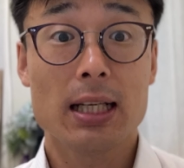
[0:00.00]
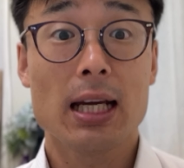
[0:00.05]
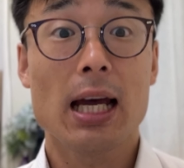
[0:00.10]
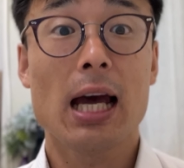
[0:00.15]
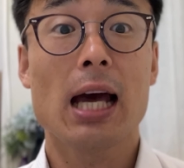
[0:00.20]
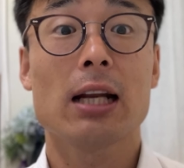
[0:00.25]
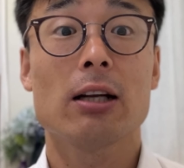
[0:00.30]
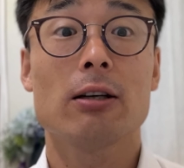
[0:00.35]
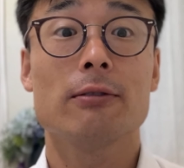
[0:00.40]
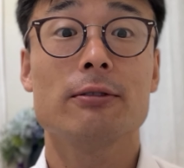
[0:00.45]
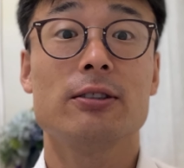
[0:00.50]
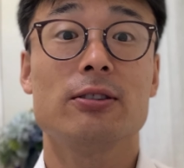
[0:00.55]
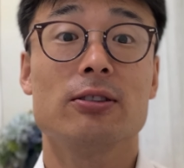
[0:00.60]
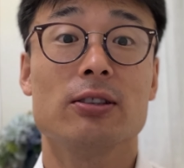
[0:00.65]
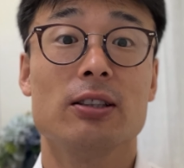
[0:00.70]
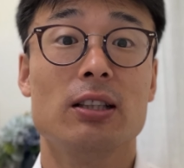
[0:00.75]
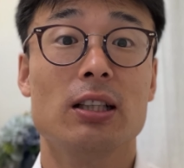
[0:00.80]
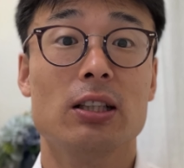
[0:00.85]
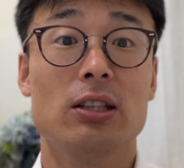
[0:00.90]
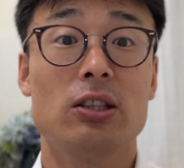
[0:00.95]
And
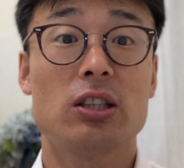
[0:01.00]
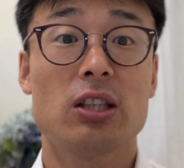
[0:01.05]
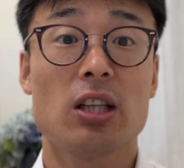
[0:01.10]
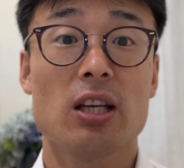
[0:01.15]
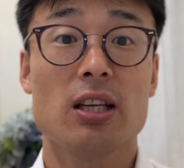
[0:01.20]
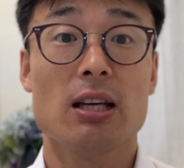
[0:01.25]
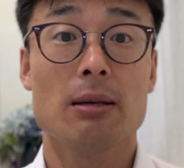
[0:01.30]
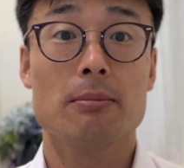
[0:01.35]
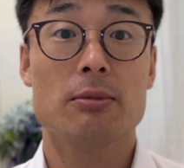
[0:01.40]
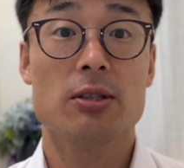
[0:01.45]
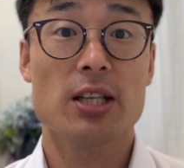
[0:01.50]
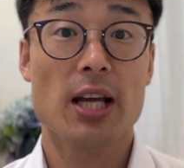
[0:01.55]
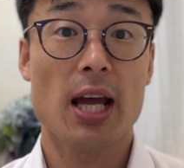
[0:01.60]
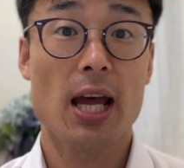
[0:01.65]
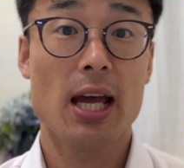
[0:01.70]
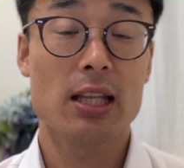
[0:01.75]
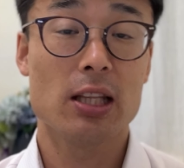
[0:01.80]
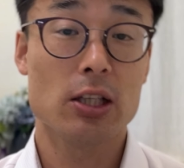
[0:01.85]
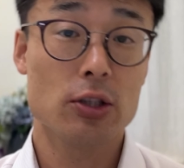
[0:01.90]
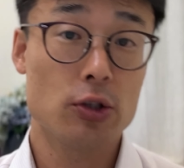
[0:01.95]
obviously the
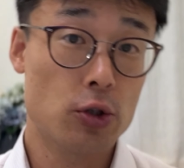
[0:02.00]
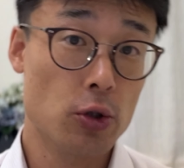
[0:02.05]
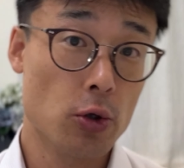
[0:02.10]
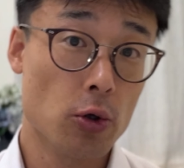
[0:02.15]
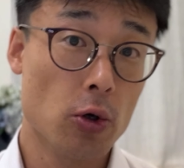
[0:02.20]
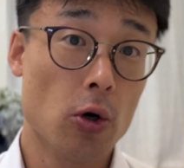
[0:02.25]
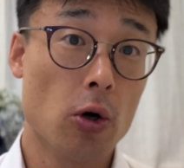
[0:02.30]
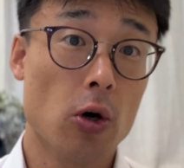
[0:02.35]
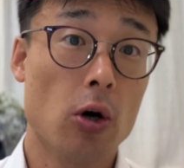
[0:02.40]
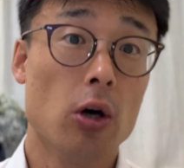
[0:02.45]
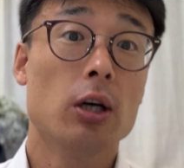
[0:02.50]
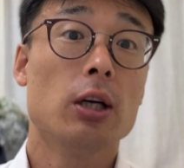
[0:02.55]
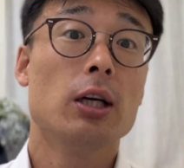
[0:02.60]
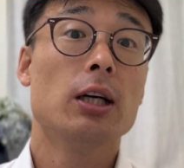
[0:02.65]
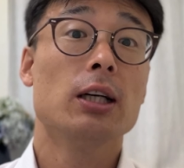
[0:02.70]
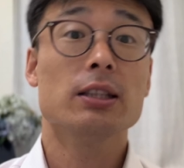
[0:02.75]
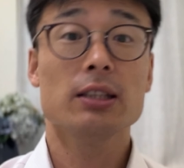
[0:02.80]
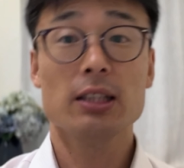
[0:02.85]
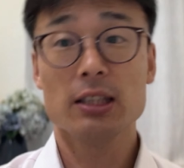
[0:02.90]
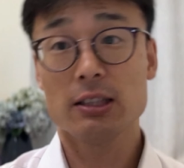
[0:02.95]
TMJ, the jaw
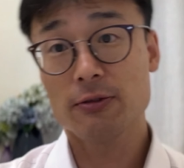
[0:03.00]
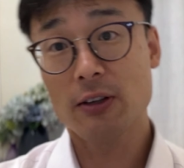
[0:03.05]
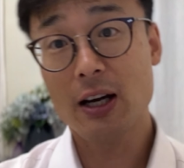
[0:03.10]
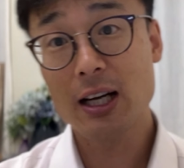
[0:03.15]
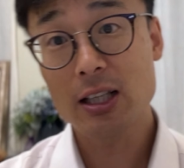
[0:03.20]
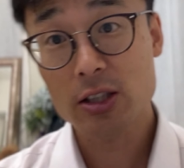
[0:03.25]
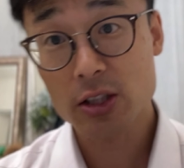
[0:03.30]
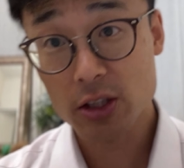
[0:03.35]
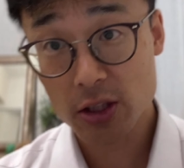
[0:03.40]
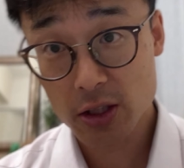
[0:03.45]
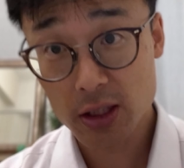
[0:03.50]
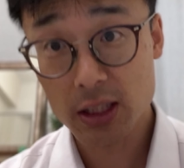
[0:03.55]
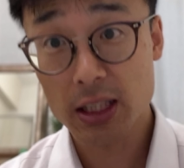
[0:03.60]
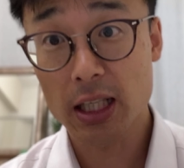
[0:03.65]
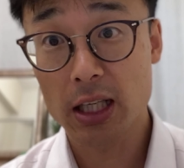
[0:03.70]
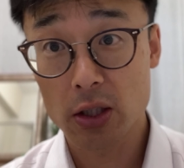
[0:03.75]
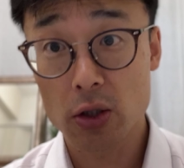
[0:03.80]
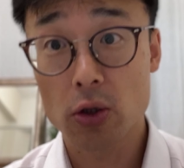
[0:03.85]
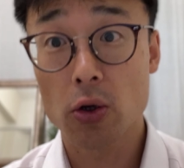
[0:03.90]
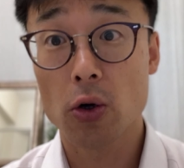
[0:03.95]
dysfunction,
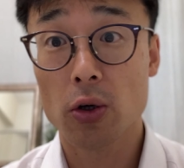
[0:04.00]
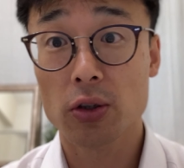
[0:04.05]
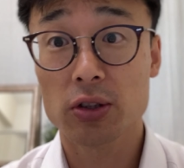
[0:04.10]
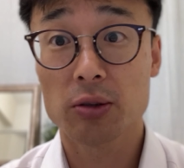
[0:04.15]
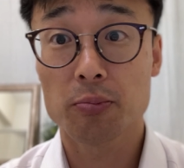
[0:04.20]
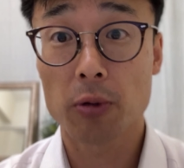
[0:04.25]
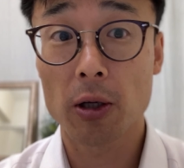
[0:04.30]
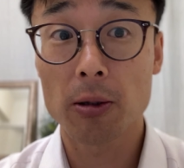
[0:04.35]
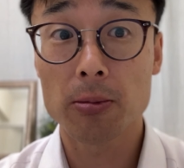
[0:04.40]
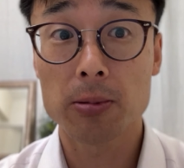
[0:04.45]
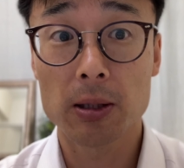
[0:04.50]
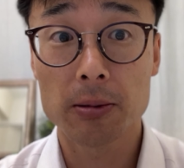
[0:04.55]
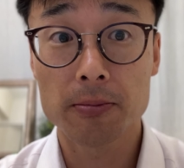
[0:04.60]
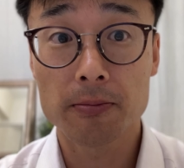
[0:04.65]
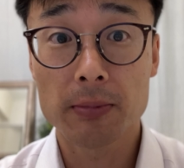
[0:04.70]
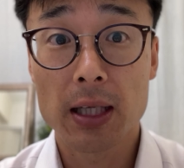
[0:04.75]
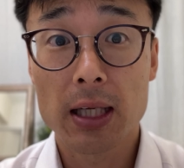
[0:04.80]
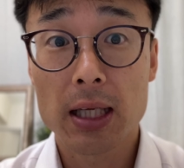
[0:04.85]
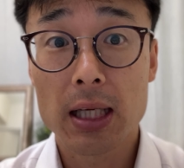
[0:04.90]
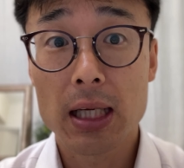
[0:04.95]
can cause
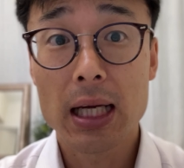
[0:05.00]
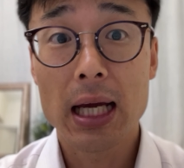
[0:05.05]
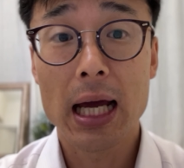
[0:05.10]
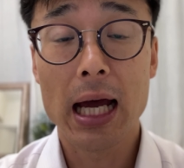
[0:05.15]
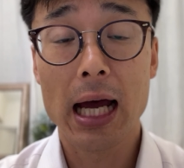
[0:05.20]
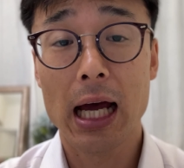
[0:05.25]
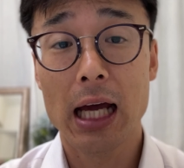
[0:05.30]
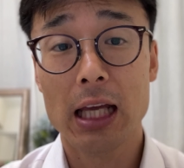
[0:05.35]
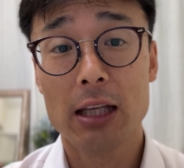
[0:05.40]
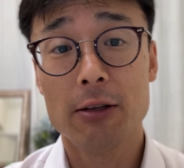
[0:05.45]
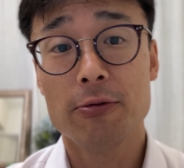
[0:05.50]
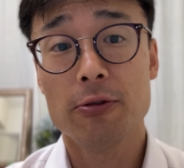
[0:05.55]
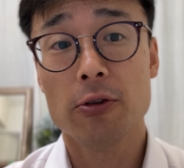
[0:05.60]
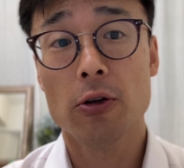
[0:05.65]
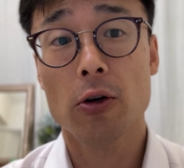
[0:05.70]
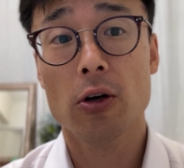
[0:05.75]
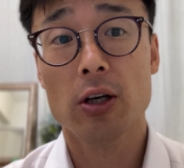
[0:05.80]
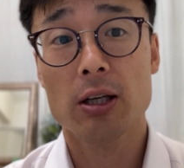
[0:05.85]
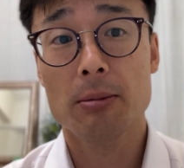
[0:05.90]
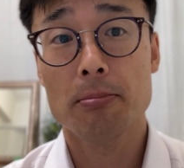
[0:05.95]
problem. If
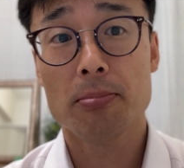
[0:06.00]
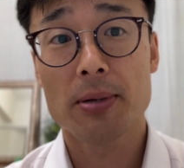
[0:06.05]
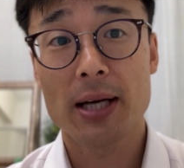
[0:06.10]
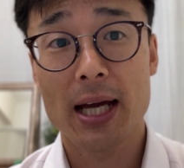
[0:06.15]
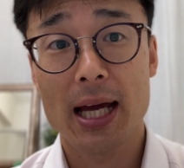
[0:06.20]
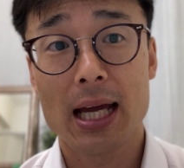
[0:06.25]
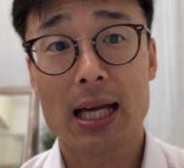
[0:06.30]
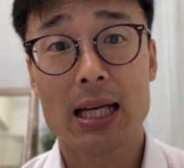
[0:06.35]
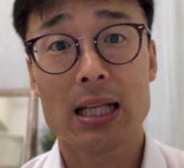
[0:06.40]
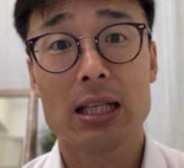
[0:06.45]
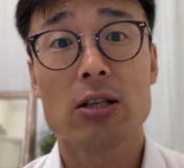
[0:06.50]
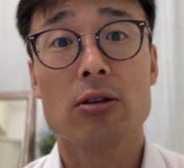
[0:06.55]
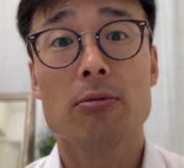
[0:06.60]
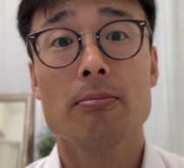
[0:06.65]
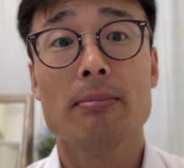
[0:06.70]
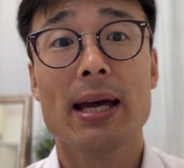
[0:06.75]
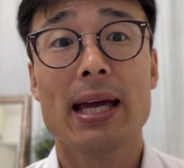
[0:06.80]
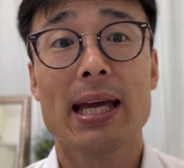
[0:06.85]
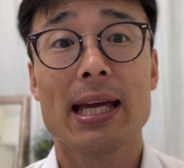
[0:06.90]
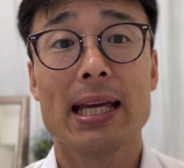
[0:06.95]
you're in pain, you
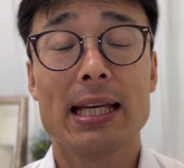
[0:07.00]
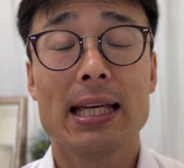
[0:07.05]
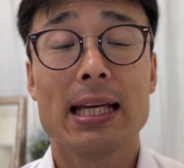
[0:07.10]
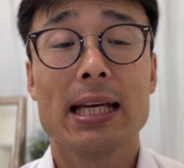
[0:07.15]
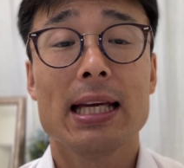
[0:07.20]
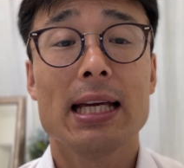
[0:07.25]
may